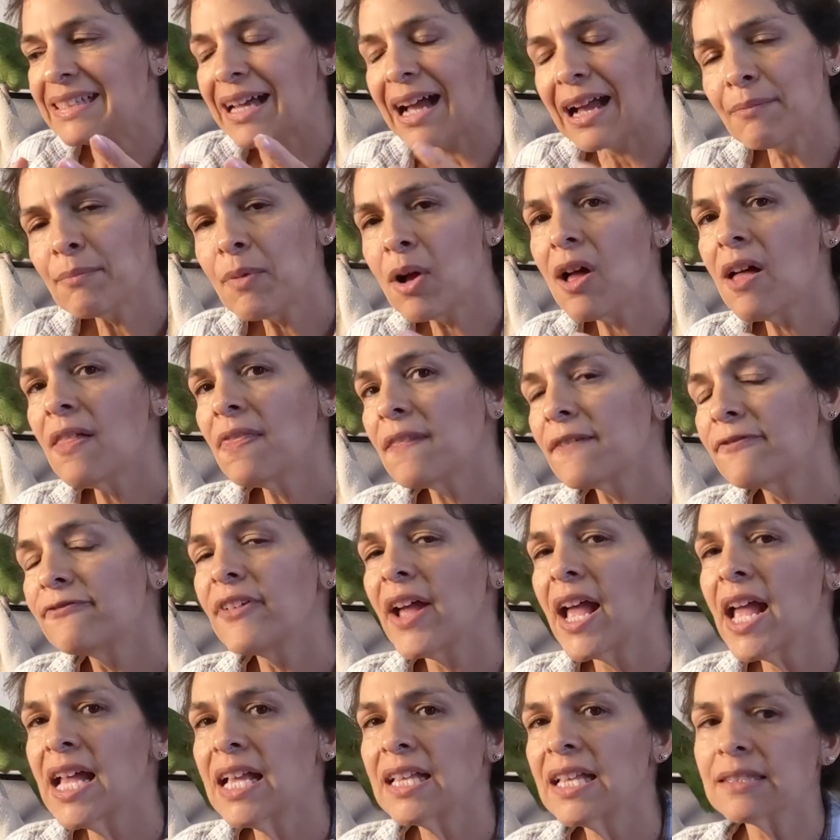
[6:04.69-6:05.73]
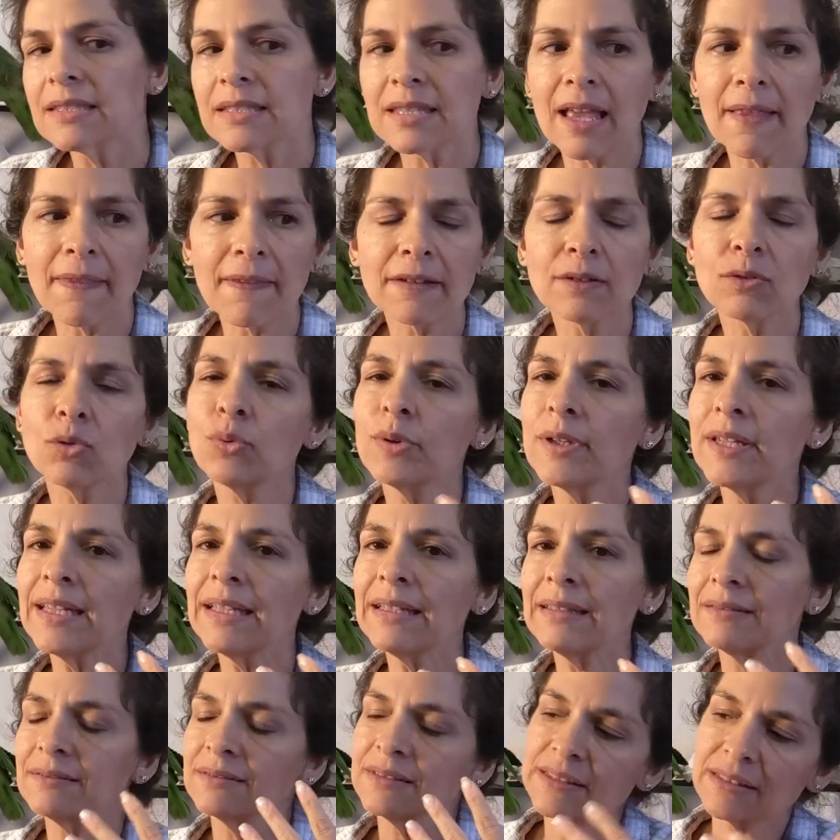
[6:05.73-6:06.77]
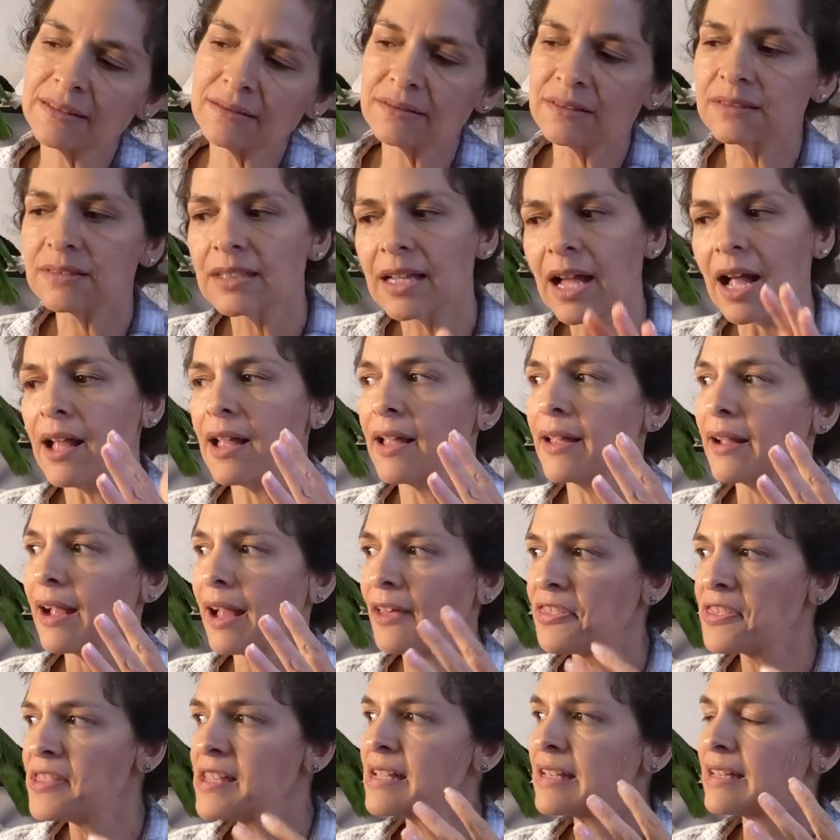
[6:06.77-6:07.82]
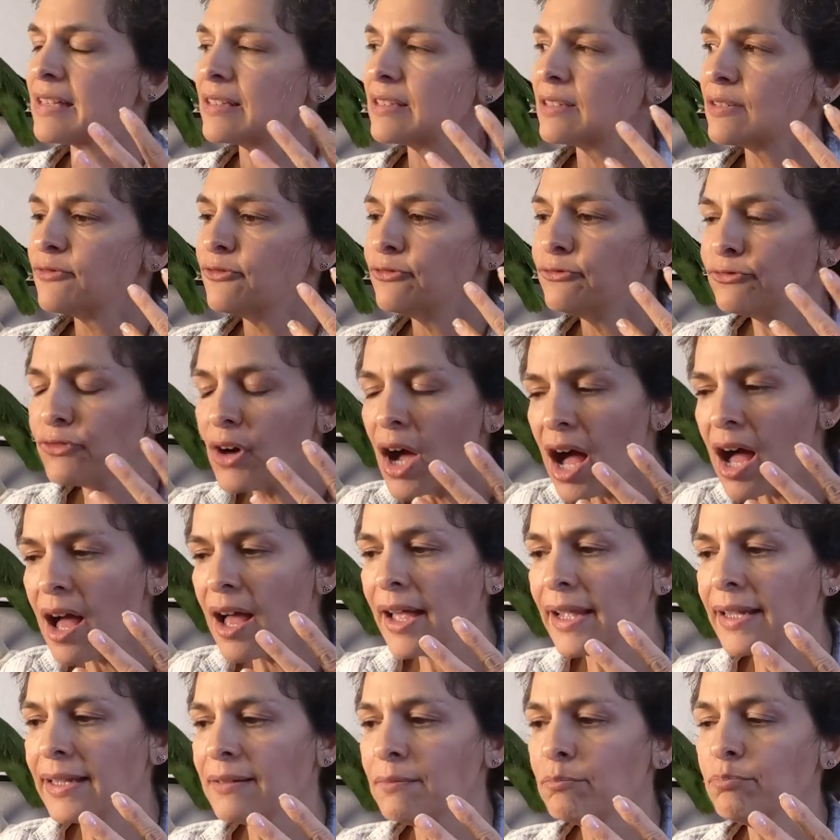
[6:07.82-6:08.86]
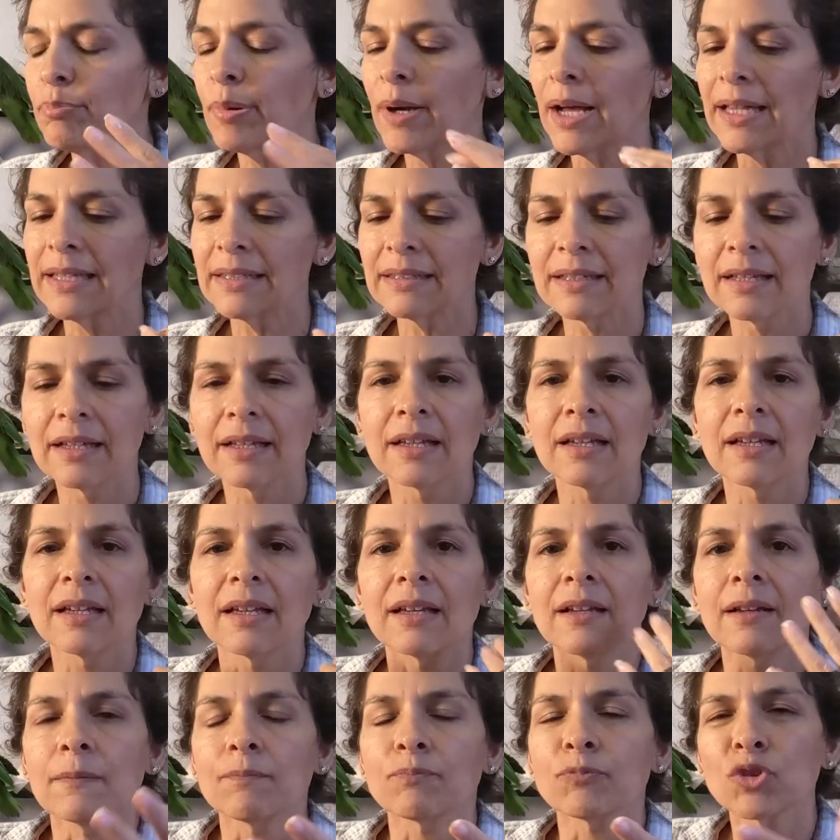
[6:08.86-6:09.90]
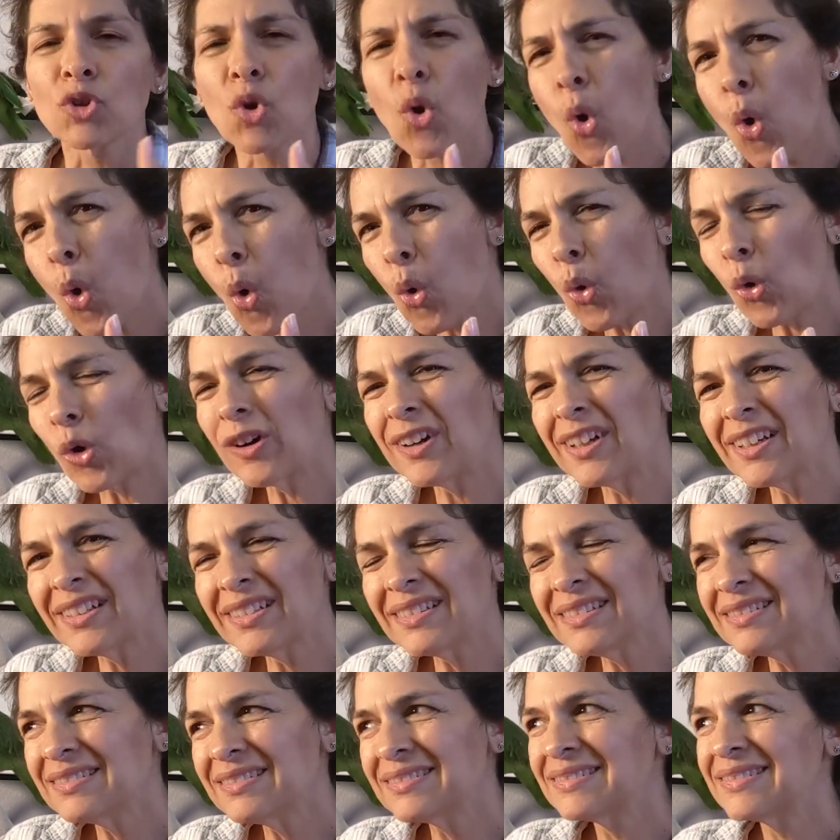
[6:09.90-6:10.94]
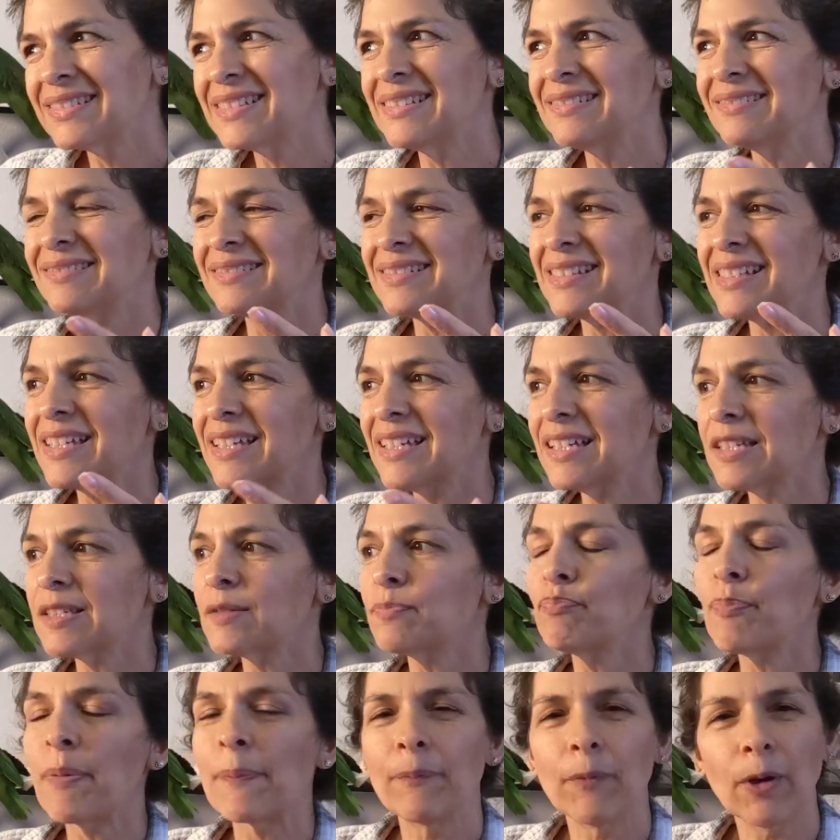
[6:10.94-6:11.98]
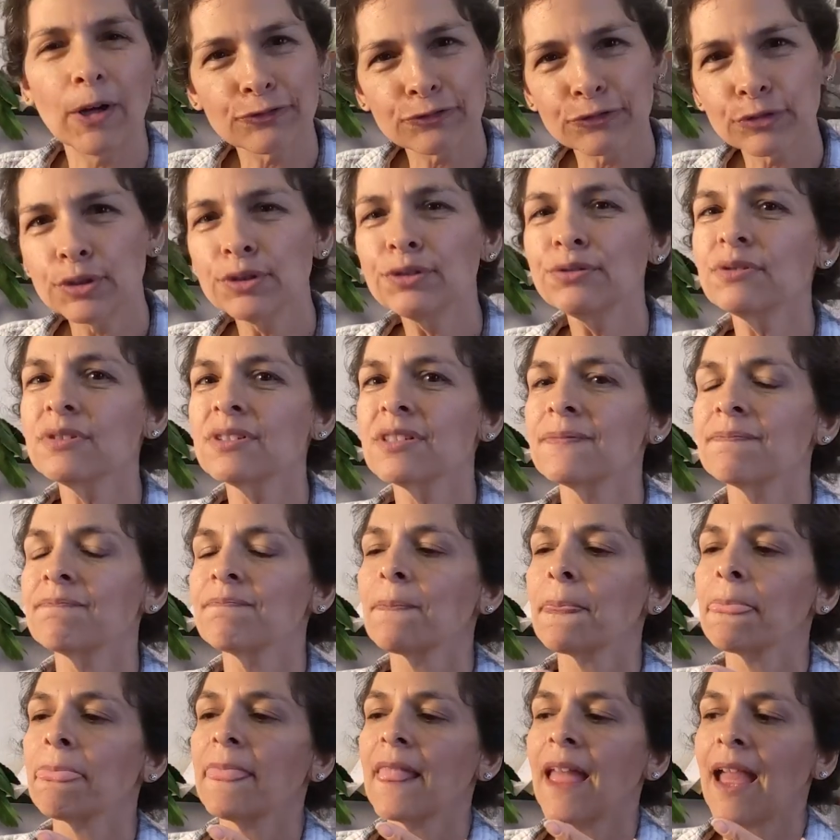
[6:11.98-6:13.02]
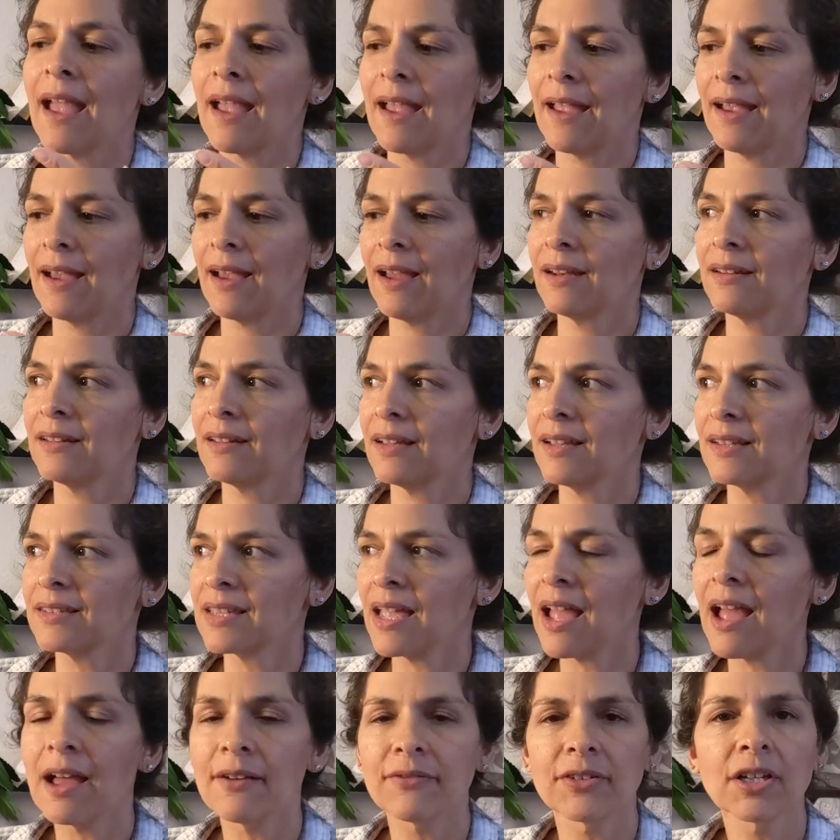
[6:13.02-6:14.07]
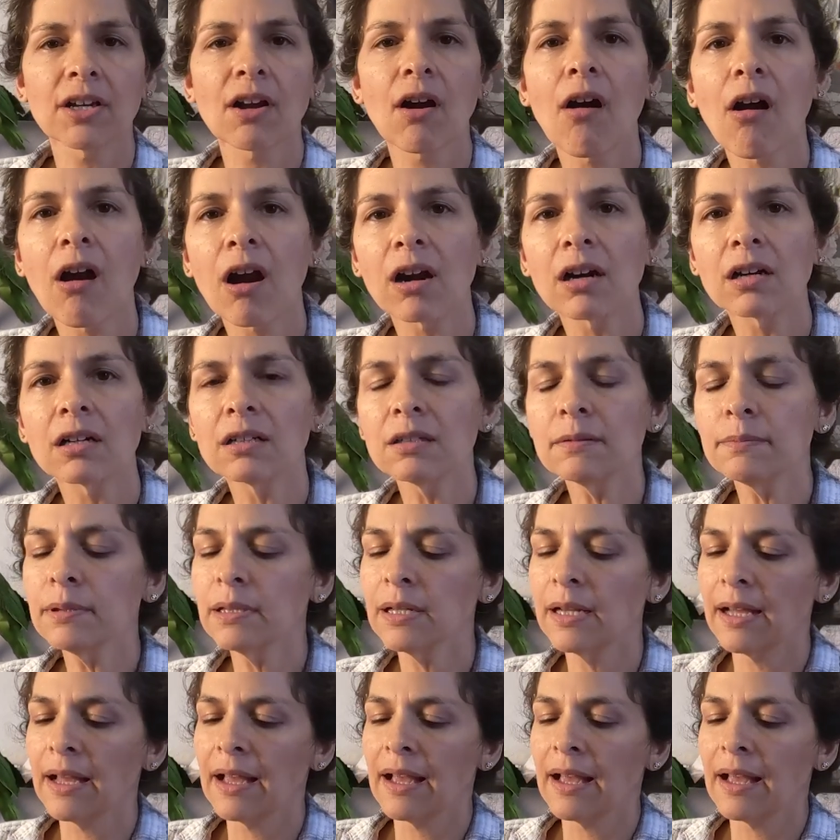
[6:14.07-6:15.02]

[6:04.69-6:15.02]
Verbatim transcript: I'm on the fence. And then wheat, I think is fine, but corn is a fruit and it's a heavy carb.